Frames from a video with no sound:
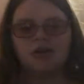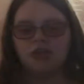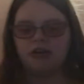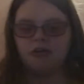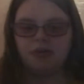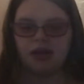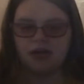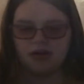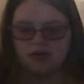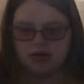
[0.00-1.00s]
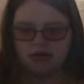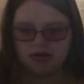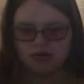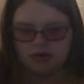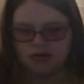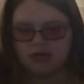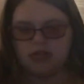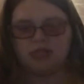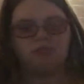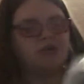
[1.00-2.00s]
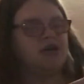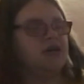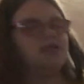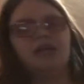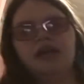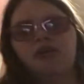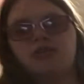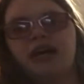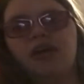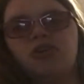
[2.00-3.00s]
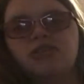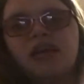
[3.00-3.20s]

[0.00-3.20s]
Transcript: I open it? This is what the CD looks like, just in